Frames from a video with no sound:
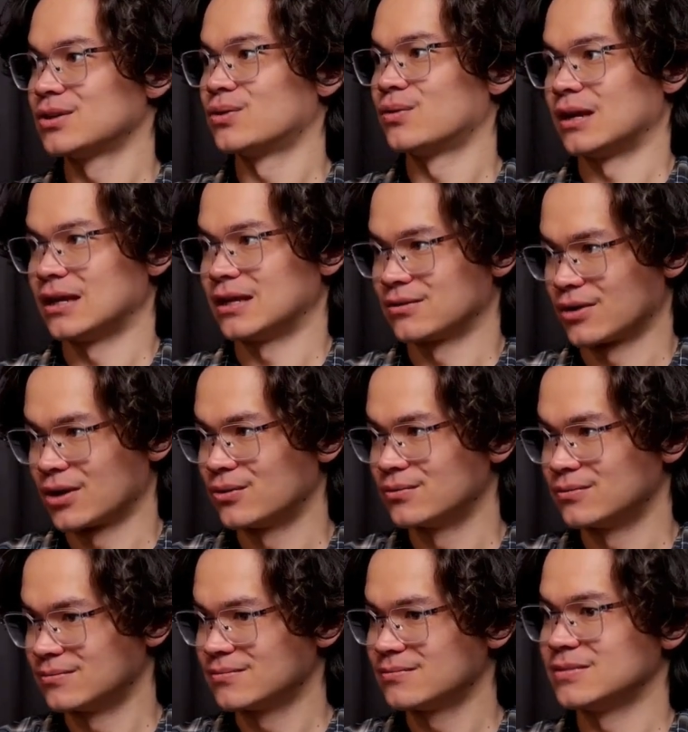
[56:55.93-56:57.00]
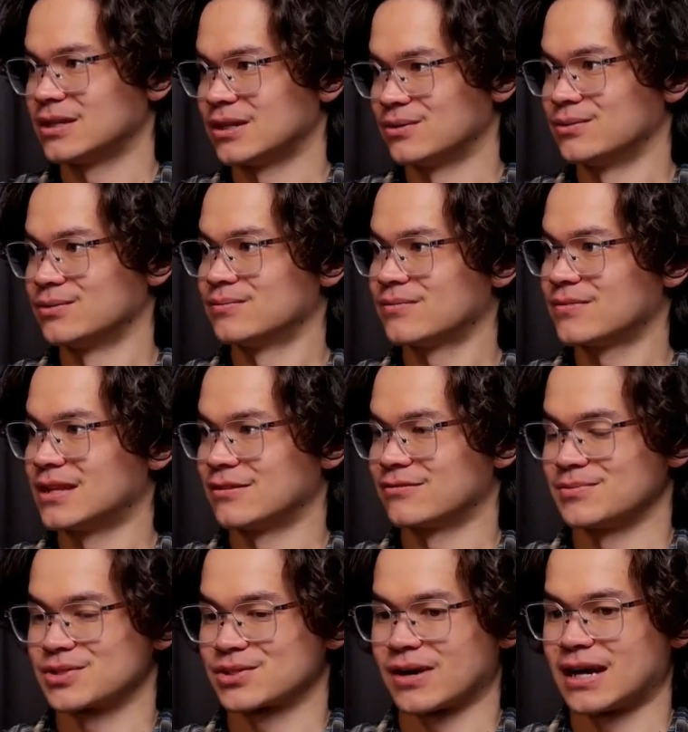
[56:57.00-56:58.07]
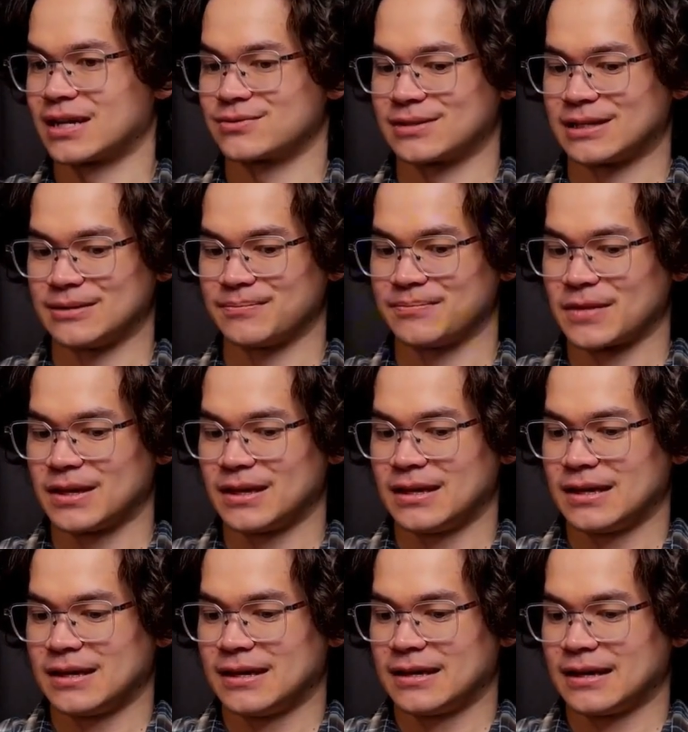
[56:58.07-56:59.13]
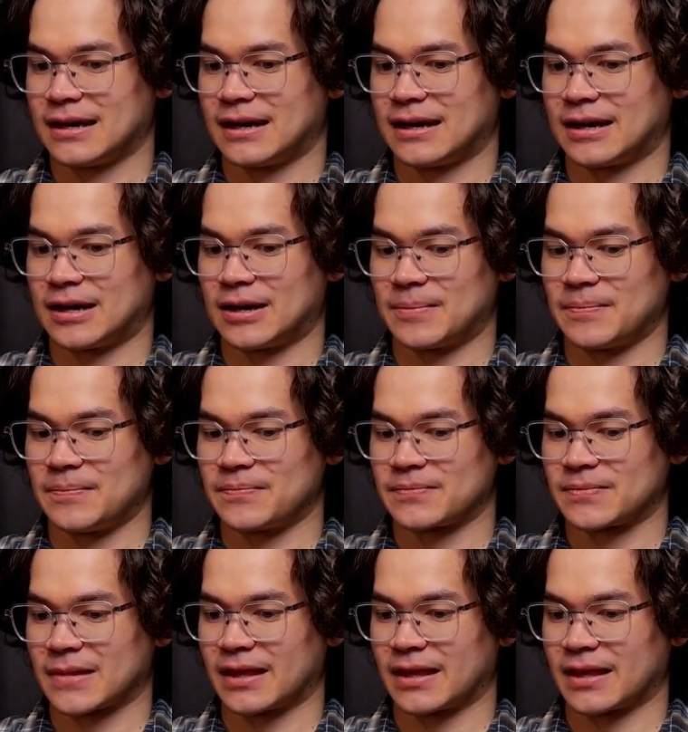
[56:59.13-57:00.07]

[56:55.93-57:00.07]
creating your own thing from scratch, right? And